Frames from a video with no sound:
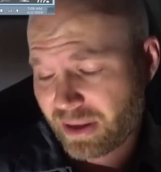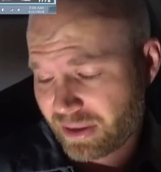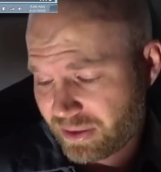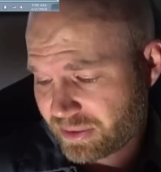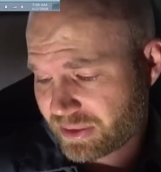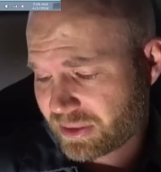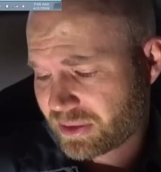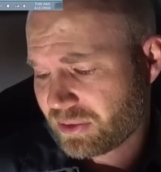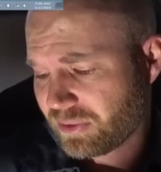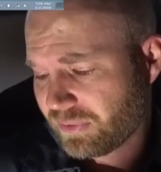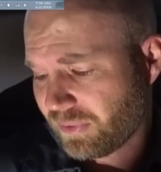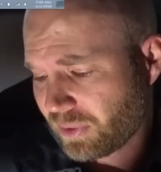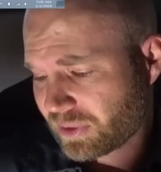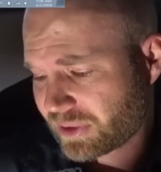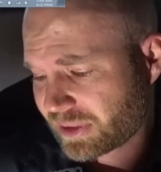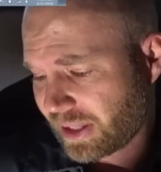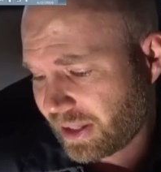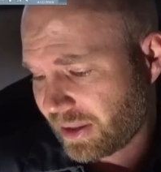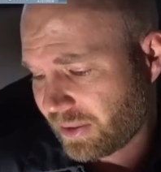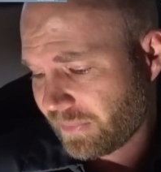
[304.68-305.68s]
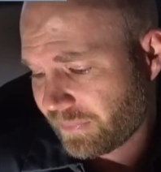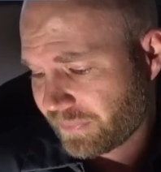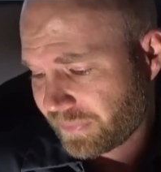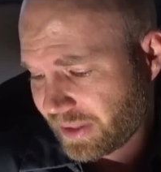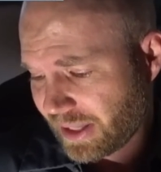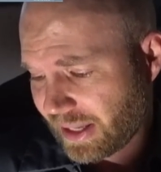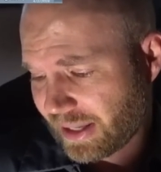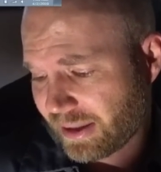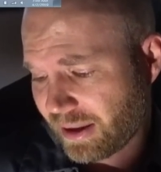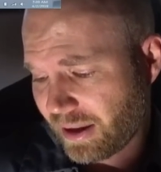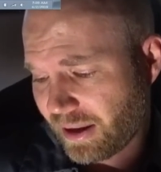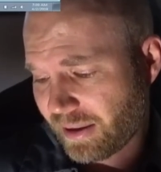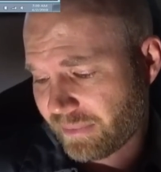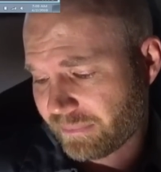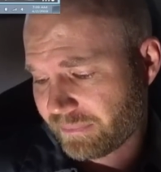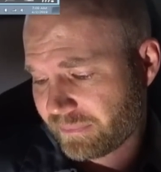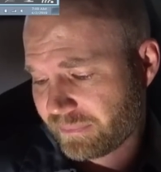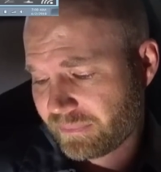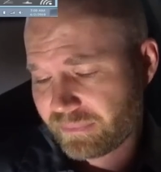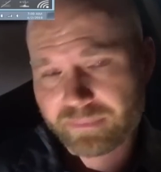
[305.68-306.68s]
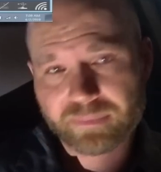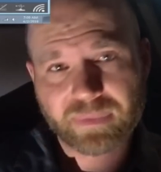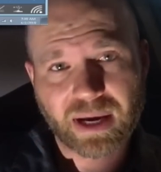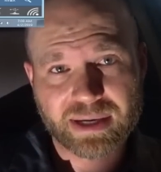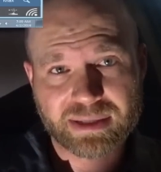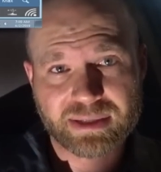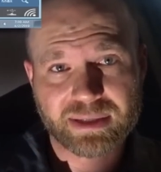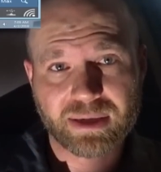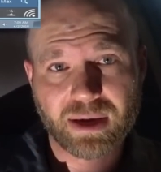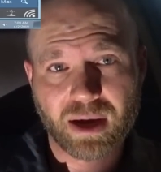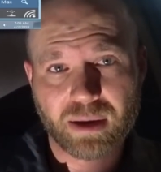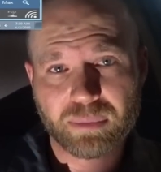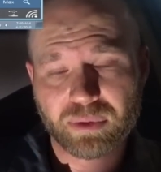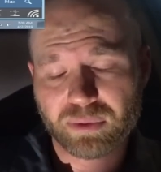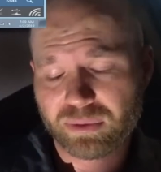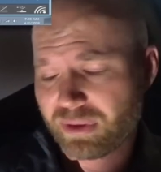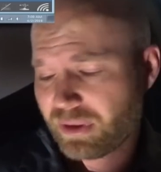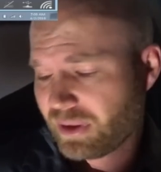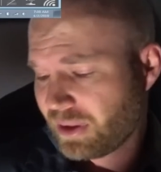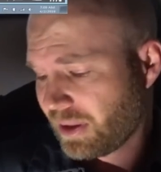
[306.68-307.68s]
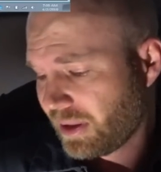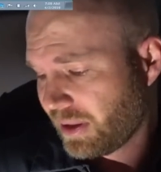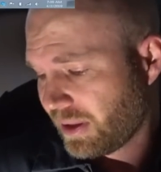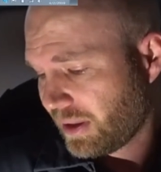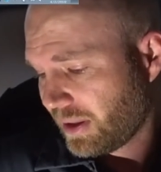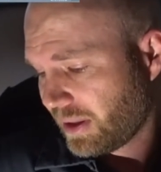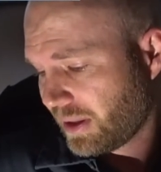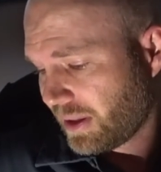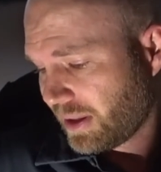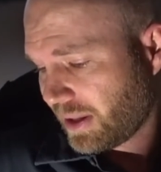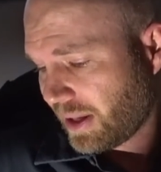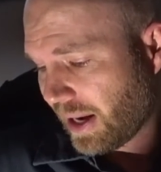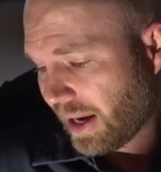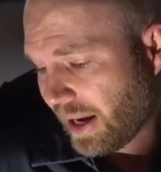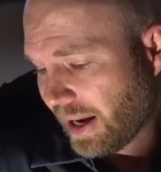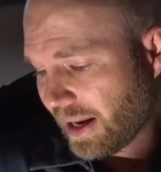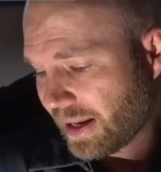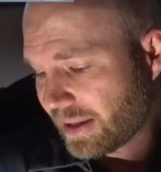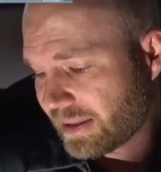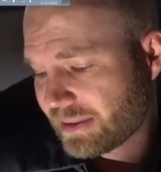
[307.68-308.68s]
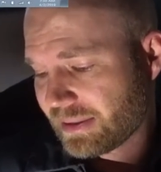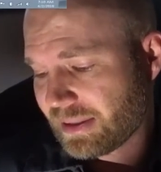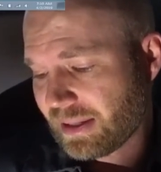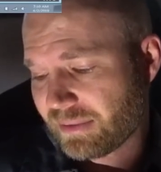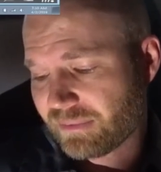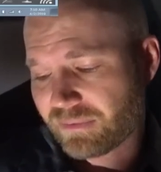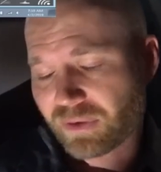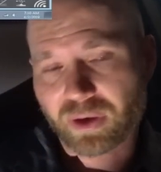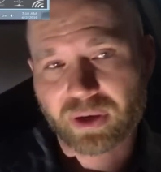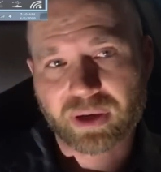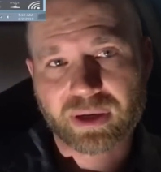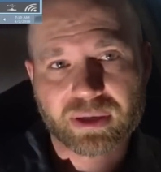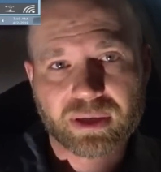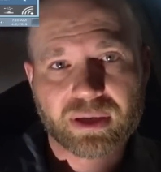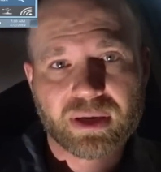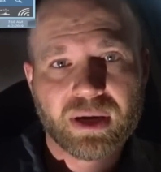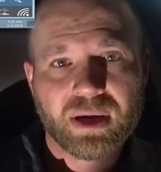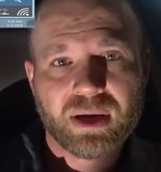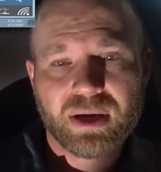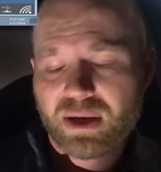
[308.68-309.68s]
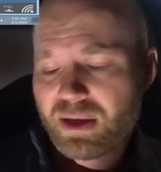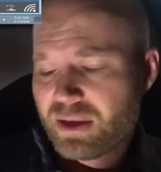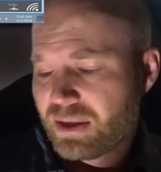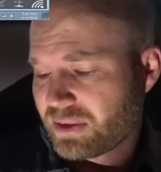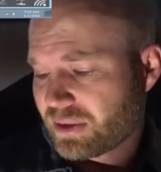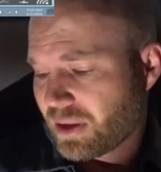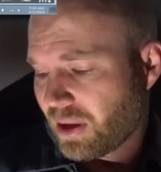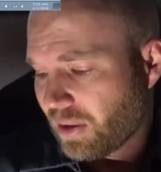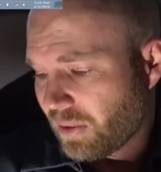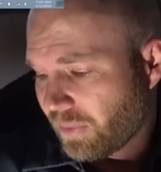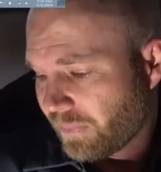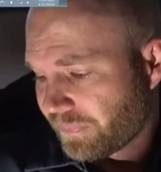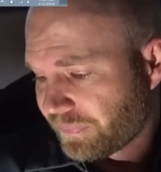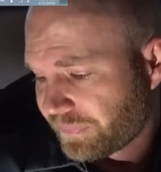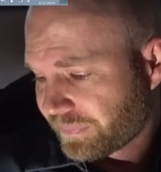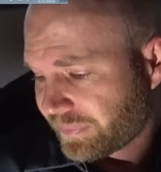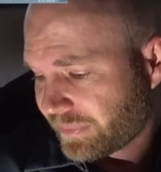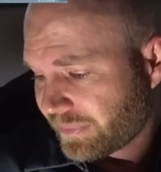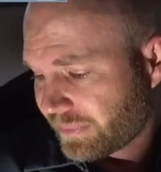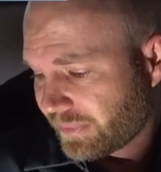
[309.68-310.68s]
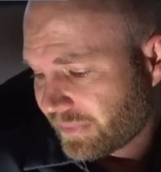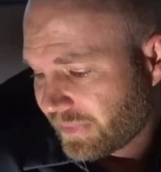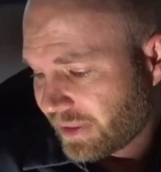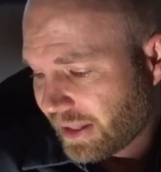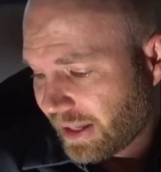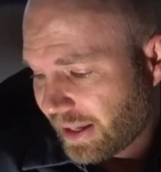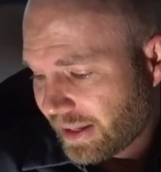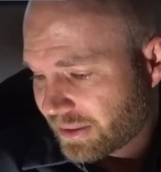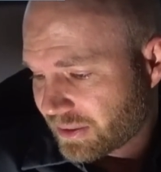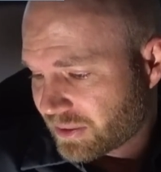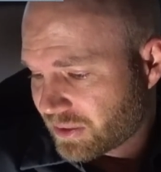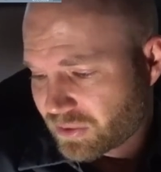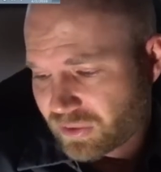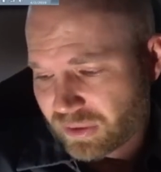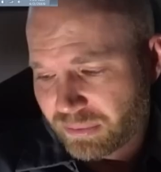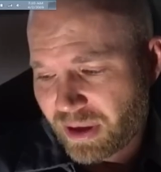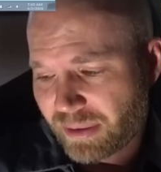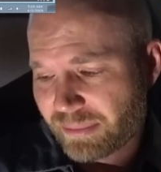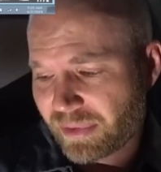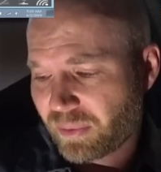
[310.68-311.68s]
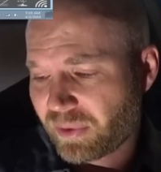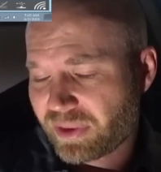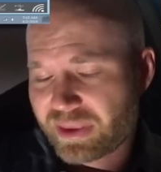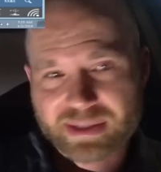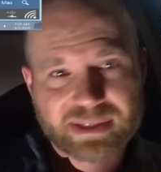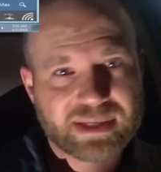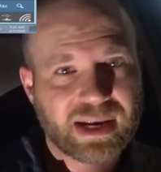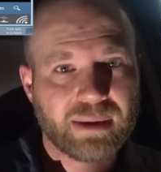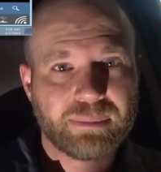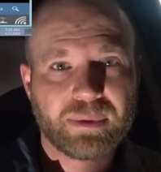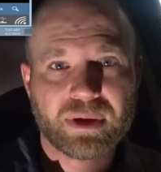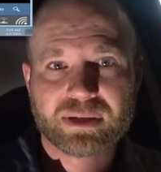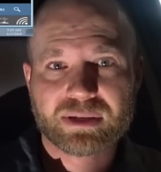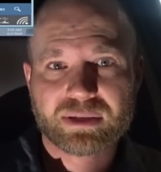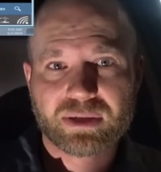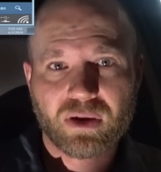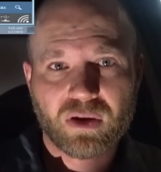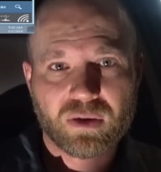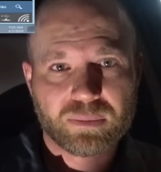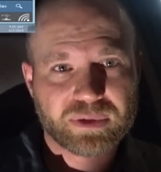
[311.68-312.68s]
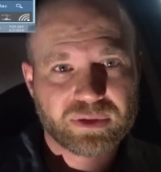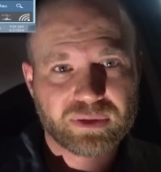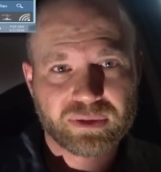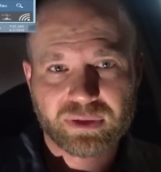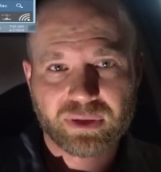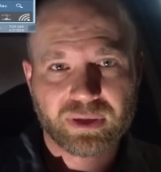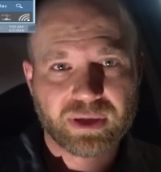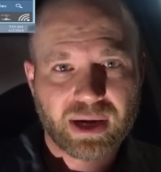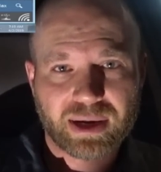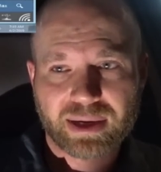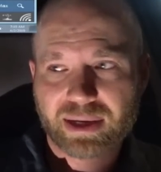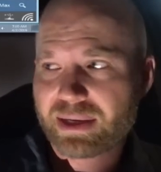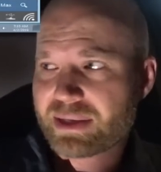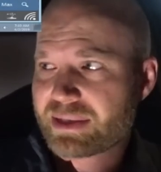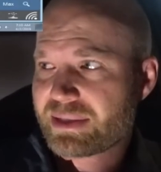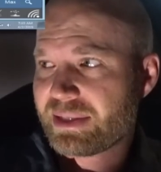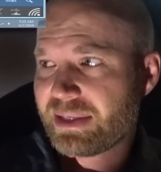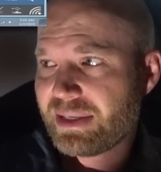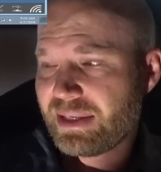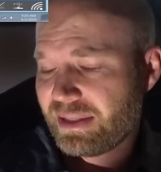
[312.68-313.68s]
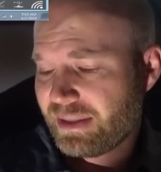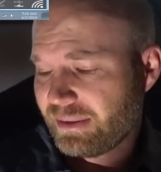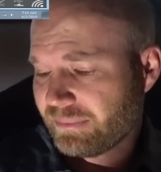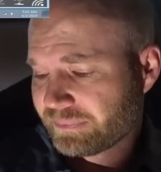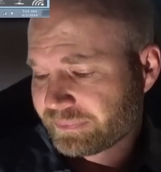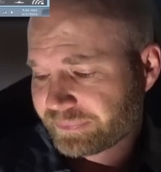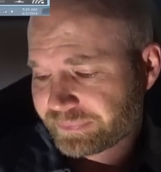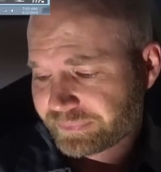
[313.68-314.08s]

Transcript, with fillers: I use a 2 volt scale, um, AC coupled, and inverted. So, and just remember with the snap-on scopes, you're not going to see